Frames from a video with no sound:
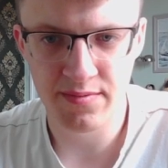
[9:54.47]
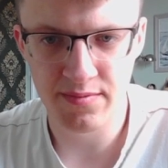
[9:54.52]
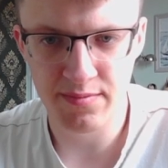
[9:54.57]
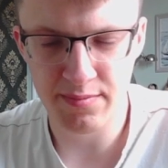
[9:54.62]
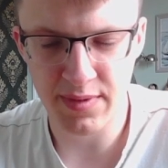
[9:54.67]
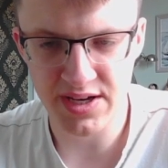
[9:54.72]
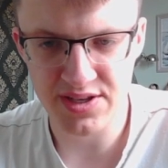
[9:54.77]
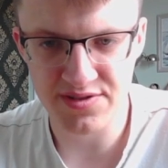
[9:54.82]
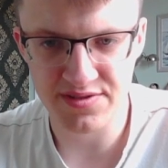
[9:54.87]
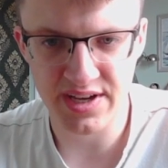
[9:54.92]

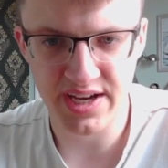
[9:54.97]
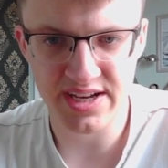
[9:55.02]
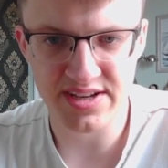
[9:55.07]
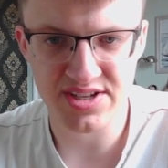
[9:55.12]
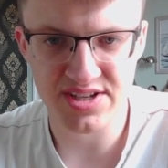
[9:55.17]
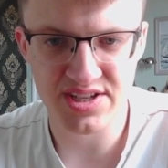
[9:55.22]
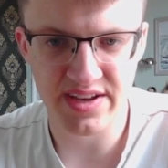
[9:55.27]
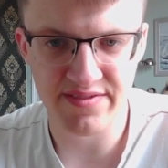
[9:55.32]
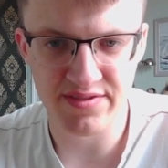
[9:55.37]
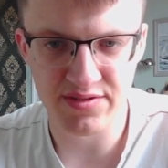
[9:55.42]
mate on
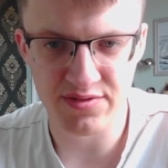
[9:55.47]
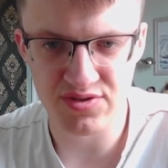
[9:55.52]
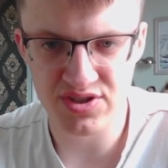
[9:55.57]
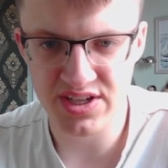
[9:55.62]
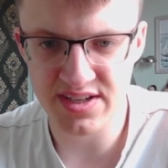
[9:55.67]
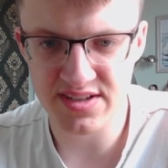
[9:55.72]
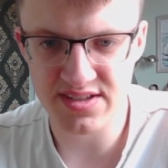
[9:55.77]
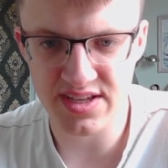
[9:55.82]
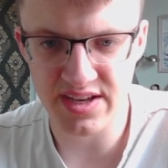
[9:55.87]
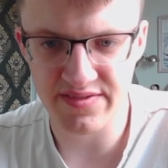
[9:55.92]
h7 or
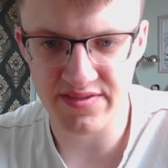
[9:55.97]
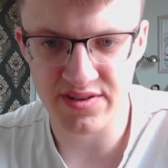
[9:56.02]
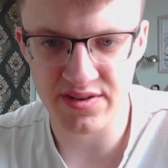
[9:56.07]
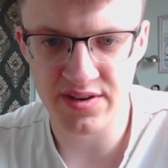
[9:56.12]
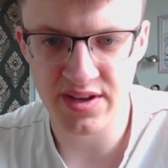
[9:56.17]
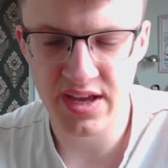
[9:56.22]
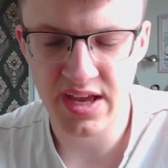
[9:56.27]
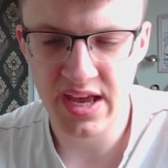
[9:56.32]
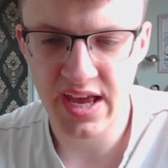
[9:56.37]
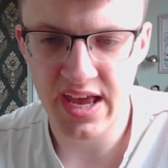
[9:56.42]
g7
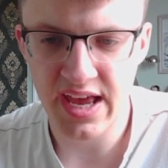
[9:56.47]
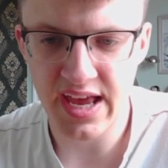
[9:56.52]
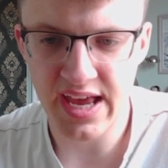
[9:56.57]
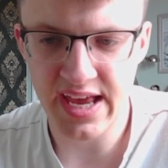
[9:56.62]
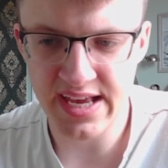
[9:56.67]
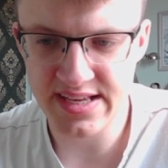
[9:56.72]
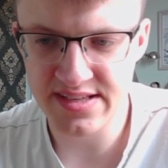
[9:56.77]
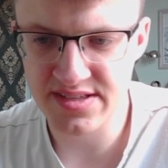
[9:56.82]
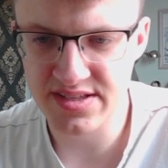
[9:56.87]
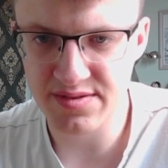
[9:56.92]

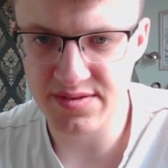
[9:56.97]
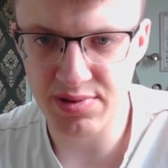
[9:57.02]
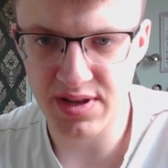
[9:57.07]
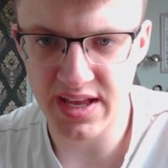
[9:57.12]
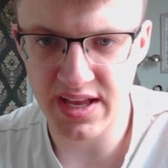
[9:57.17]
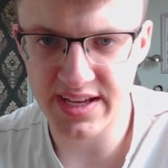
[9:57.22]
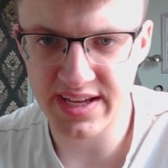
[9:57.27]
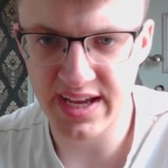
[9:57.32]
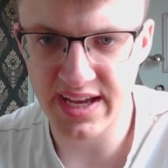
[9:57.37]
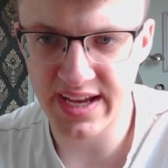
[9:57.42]
is to
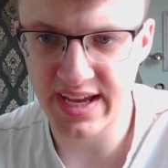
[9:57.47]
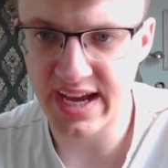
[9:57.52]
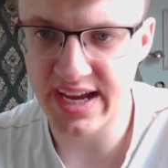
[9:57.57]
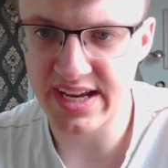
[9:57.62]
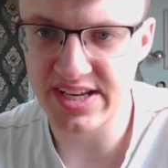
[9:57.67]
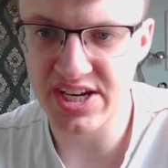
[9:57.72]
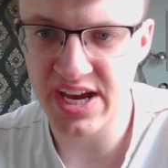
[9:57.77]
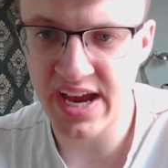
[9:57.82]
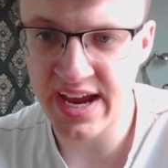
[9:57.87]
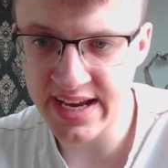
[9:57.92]
play king
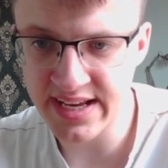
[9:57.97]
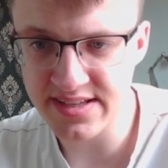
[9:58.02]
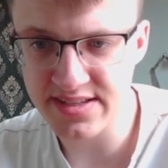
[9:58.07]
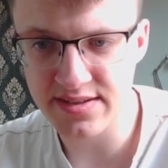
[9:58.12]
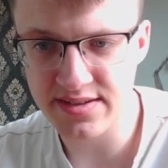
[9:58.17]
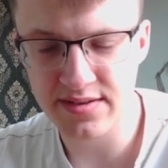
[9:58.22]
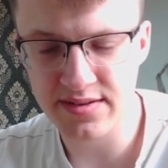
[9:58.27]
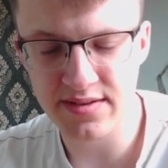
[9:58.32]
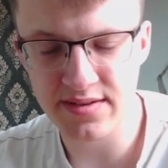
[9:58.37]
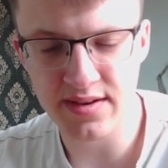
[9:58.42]
h8,
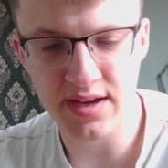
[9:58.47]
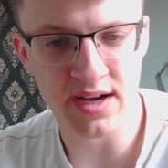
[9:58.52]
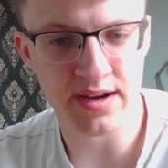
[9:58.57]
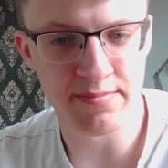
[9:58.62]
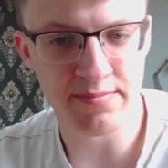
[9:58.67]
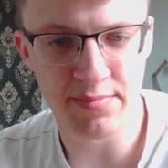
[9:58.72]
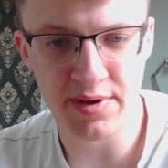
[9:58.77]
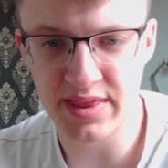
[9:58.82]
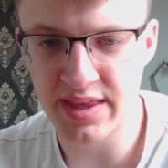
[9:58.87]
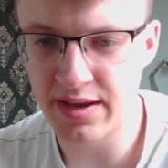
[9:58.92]

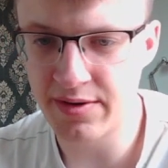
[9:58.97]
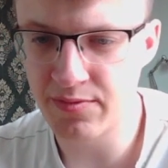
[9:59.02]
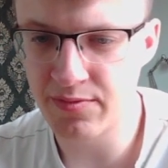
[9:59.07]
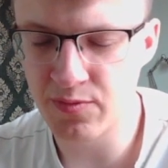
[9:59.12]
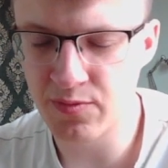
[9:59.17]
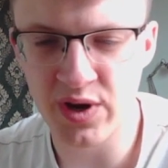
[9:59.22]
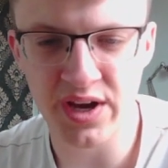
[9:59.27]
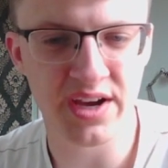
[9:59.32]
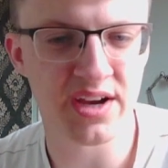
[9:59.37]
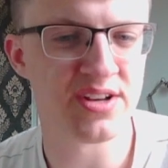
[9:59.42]
but then
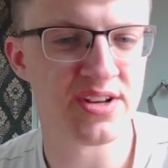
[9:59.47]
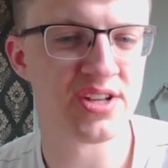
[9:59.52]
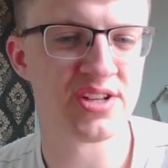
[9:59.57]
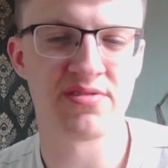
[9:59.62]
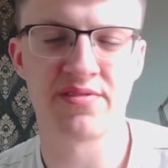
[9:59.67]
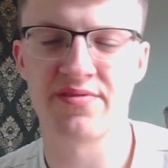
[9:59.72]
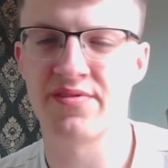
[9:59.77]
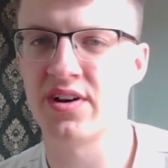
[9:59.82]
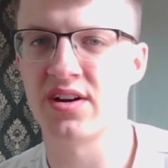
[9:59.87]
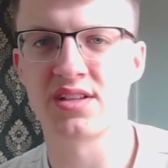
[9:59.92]
white can just revert to